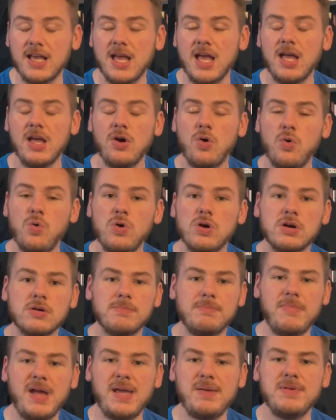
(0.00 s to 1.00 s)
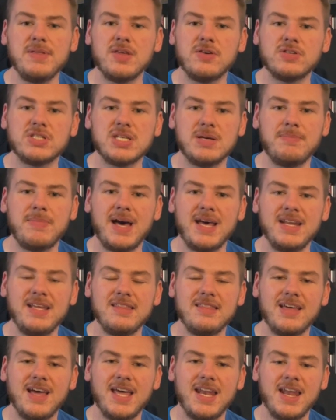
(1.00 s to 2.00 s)
Or maybe they're somebody
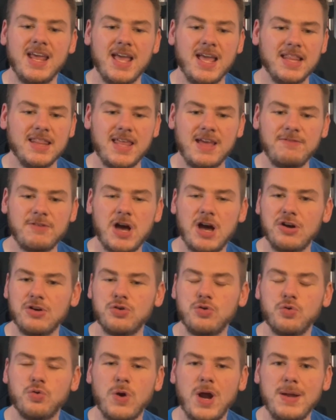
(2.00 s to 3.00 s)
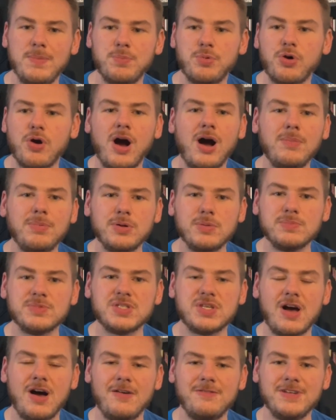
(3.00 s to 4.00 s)
that they've got great
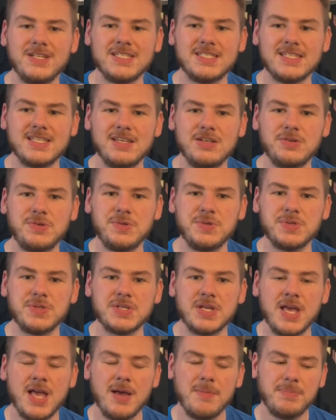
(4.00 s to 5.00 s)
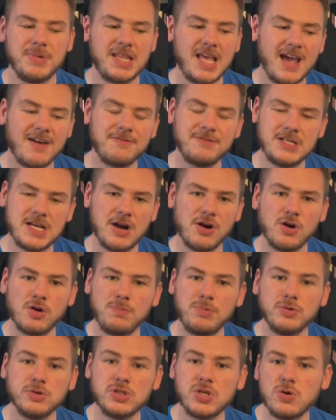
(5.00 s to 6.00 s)
problem-solving skills, but they have terrible
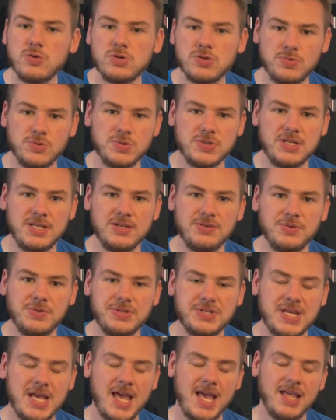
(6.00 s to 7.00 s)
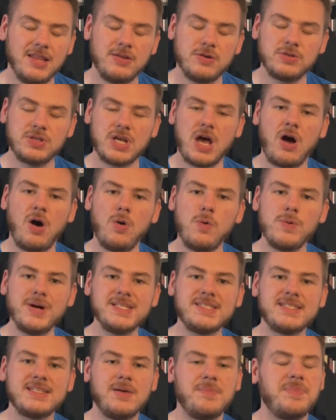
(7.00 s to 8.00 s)
social skills. There's always
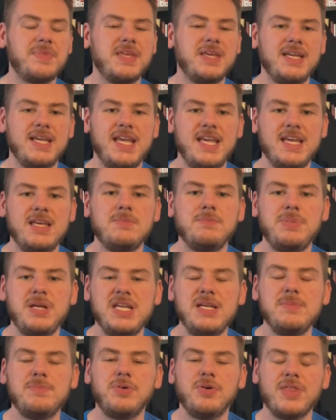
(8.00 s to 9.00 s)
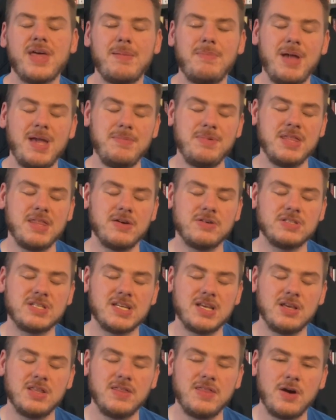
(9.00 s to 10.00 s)
something in people that maybe
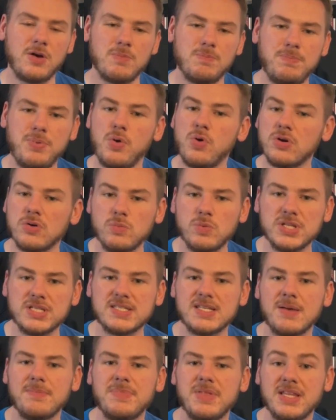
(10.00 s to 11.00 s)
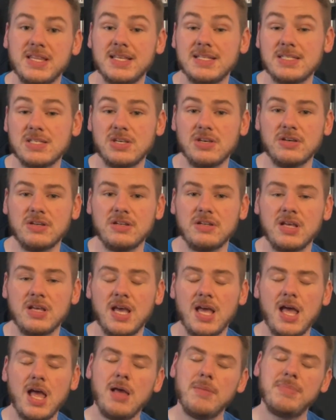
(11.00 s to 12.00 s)
they're born with something that's good,
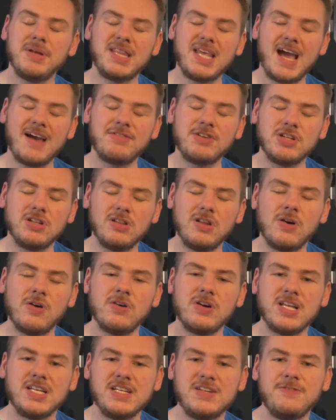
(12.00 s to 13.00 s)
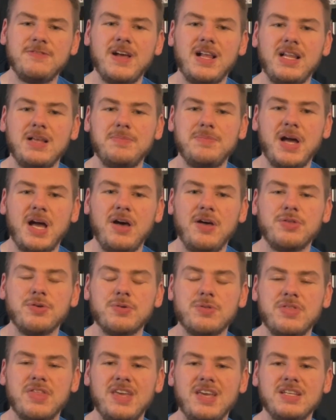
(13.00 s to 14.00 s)
but they have to learn and develop other
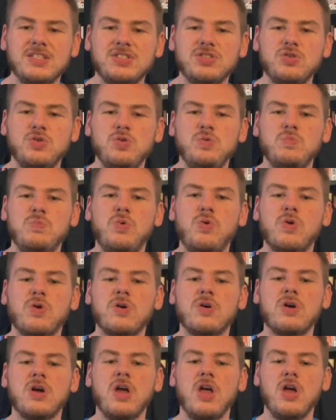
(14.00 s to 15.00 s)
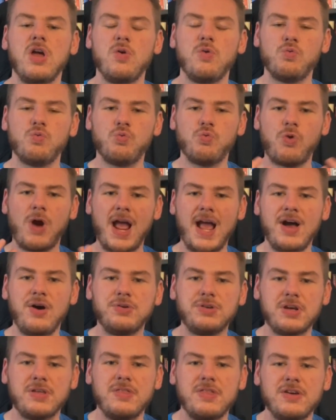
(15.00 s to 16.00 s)
things to more round
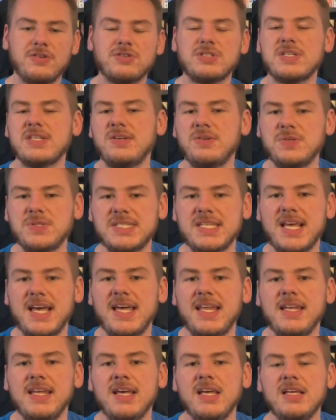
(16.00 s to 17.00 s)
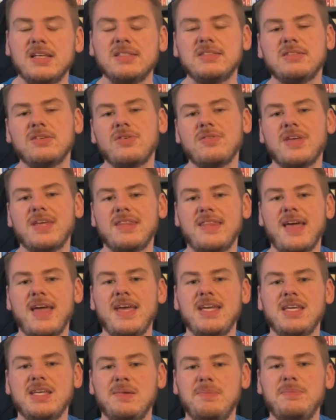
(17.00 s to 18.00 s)
their skill set so that they
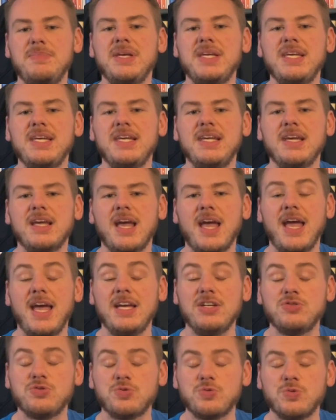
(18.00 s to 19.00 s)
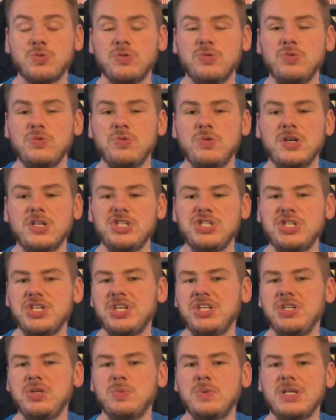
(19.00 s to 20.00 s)
can be a true,
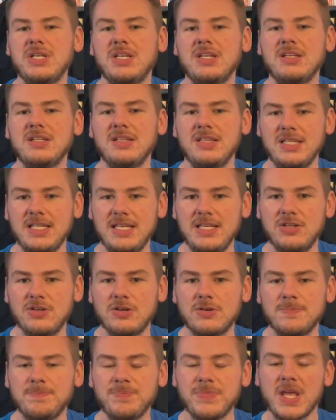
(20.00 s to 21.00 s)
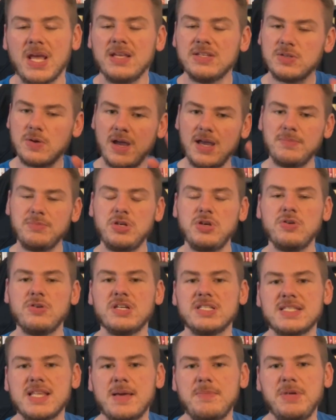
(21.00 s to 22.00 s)
genuine leader. So I am curious. Let
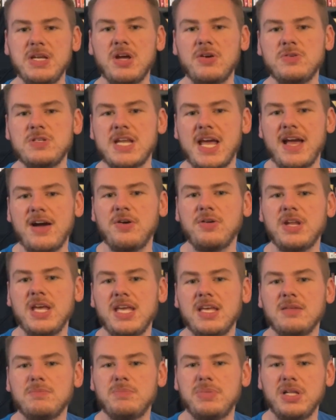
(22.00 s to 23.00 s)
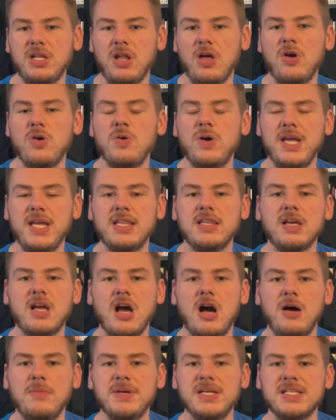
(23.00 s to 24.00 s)
me know down below in the
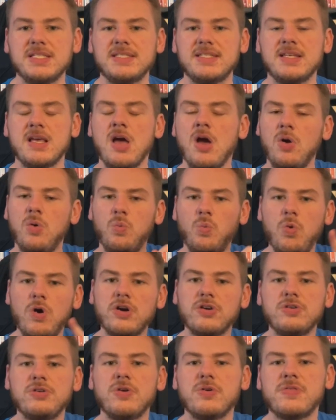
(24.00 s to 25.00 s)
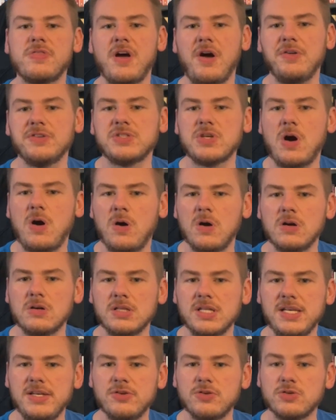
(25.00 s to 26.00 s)
comments, what are your thoughts? Are
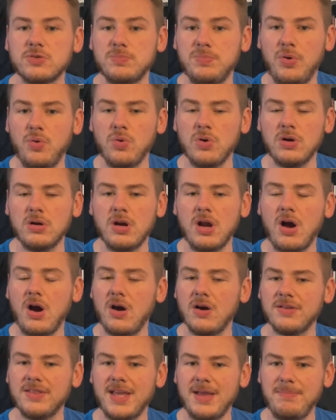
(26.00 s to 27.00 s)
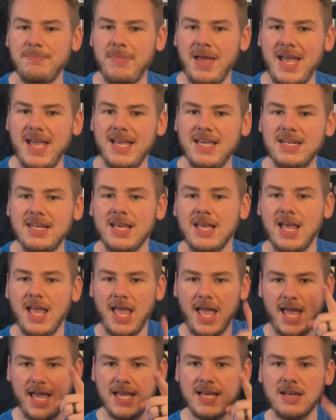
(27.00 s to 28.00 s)
leaders born? Are they made?
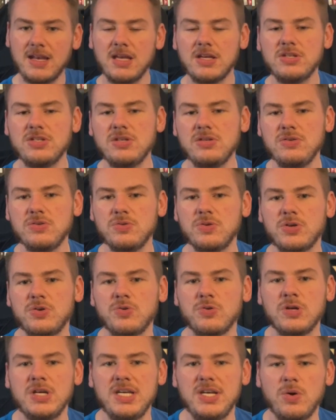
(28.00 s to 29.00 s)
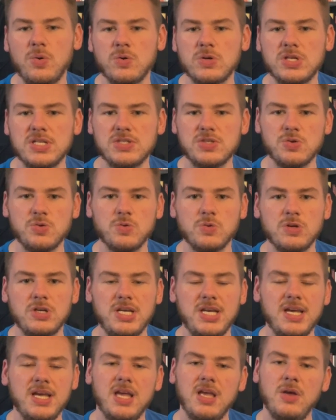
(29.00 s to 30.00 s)
And do you agree or disagree
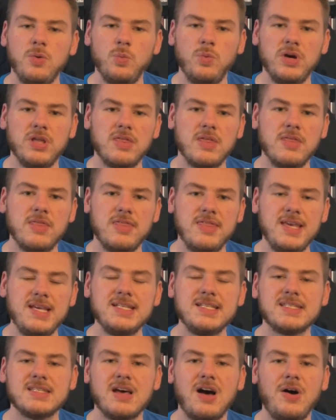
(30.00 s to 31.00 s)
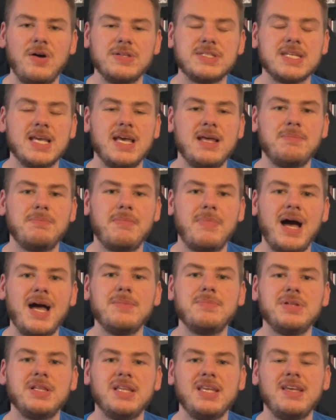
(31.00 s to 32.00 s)
with these thoughts and my
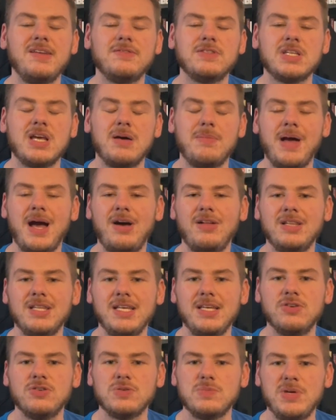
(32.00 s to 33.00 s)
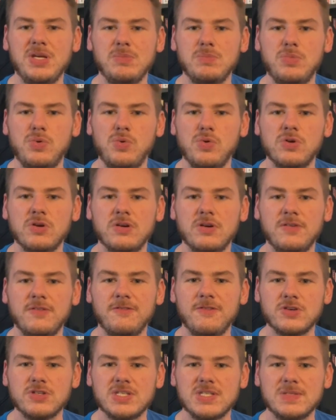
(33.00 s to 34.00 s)
beliefs about leaders being born
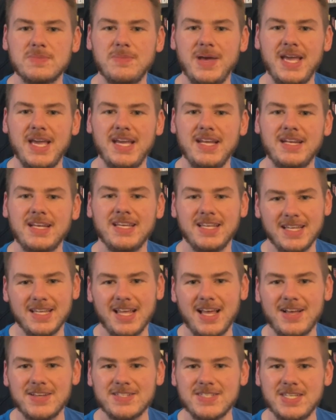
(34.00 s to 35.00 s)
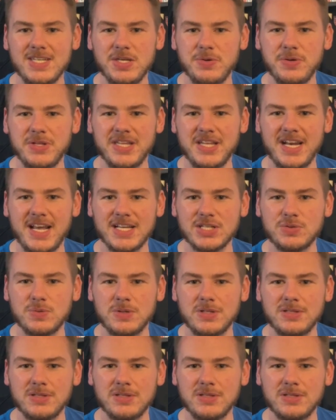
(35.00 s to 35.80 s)
versus made? I'll see you in the next one.